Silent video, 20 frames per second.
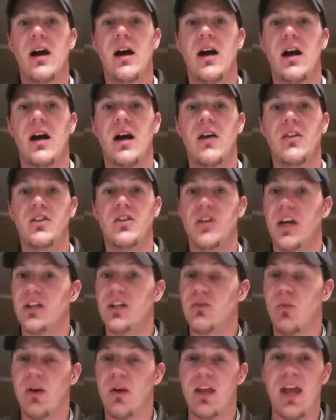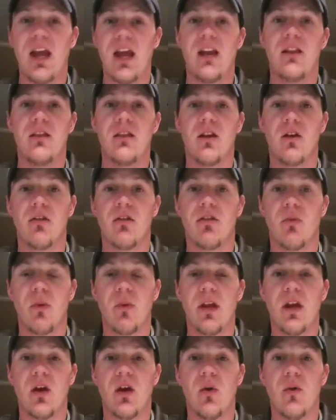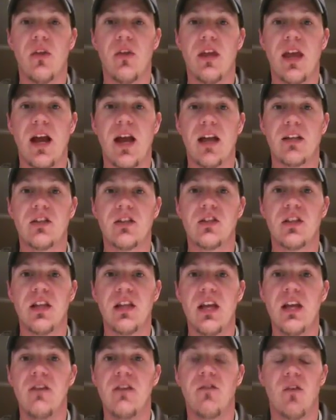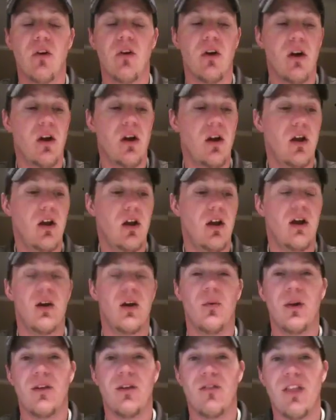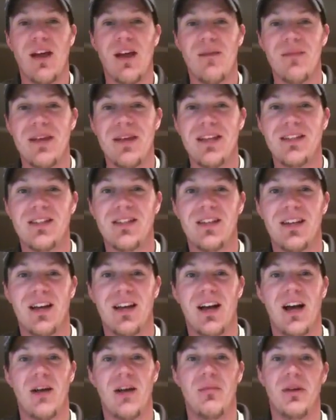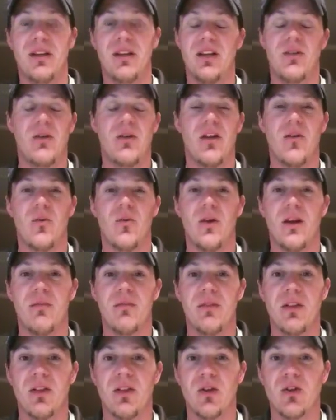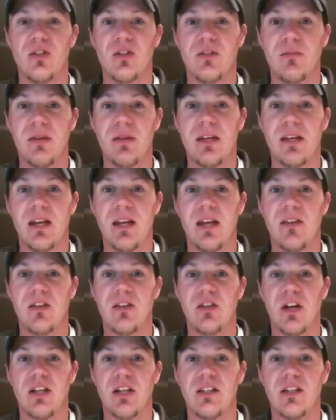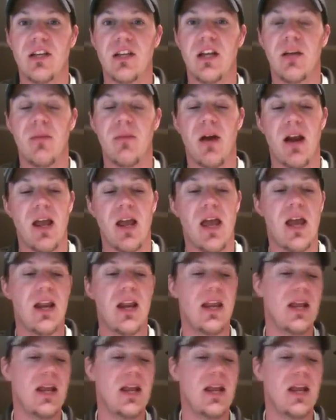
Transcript: The Giants won again. They're 3-0 in the Cactus League for whatever that means, but you'd rather win them than lose them, and the Giants did come out ahead